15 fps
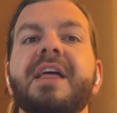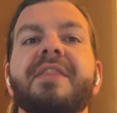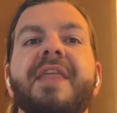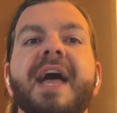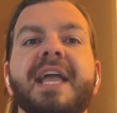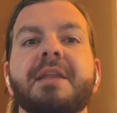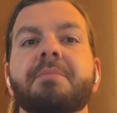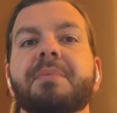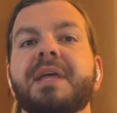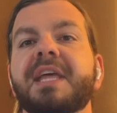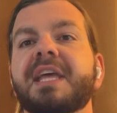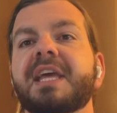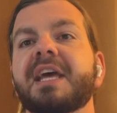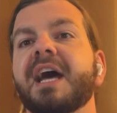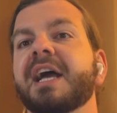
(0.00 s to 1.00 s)
That can
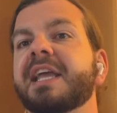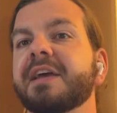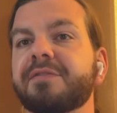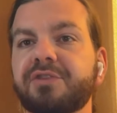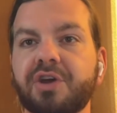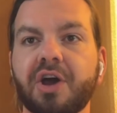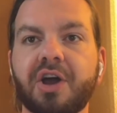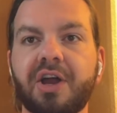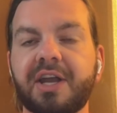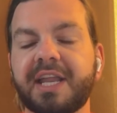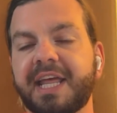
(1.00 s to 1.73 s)
be a gift card,